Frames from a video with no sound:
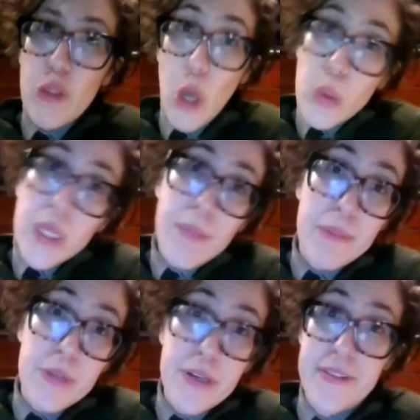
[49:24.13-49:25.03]
the only
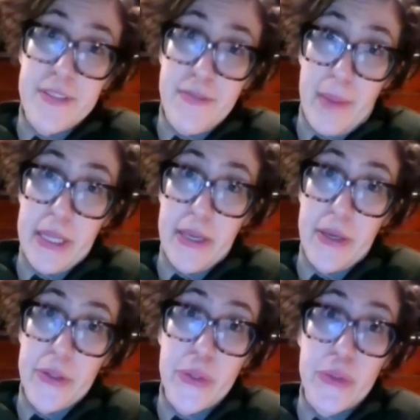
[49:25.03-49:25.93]
member of his
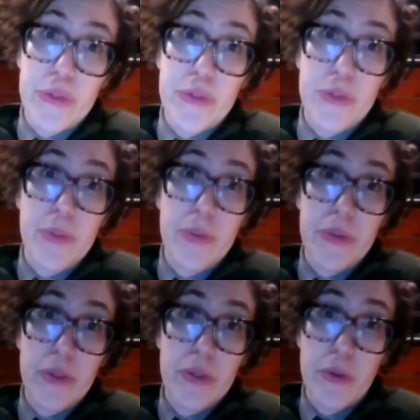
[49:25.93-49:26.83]
family whose
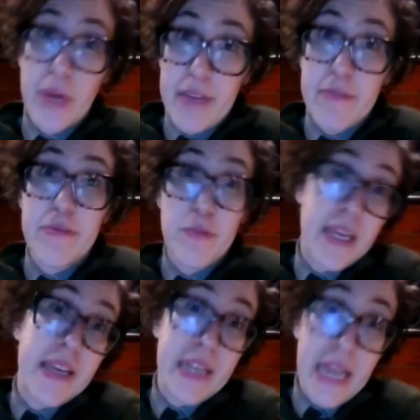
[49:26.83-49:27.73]
grave
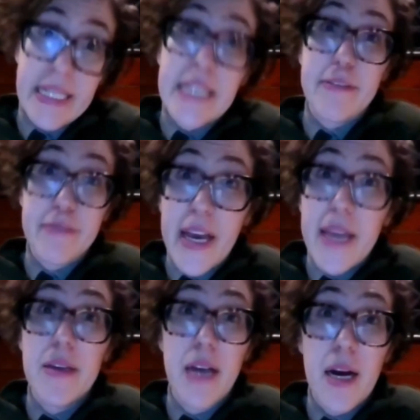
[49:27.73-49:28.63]
we can identify.
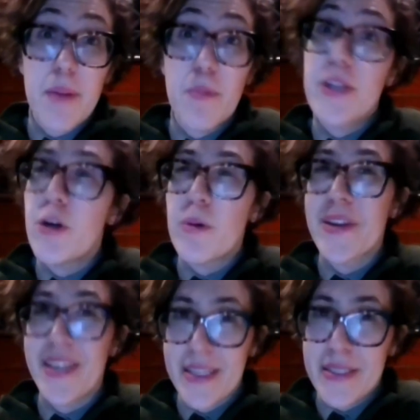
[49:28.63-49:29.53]
Um, we know
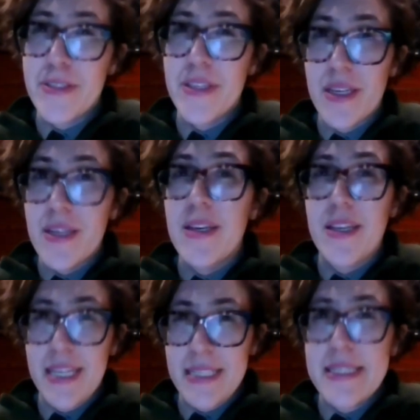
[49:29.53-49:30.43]
where he is.
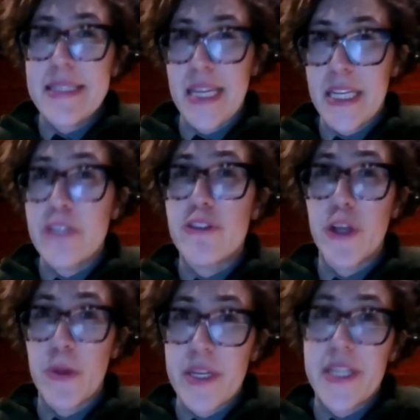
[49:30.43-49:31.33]
His descendants
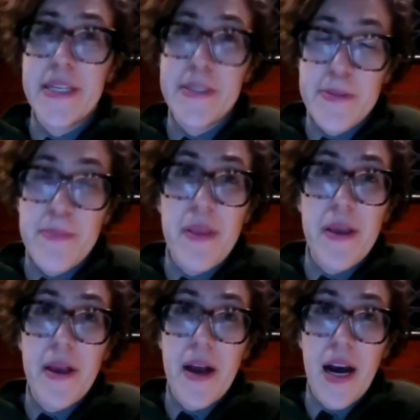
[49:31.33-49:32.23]
know where he is.
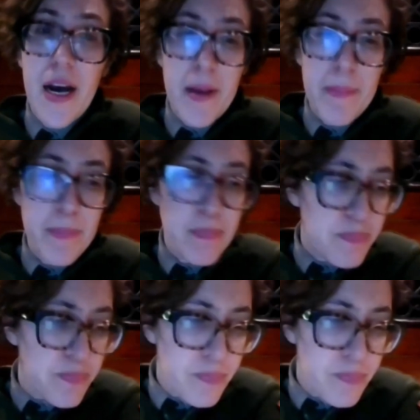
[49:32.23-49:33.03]
Um,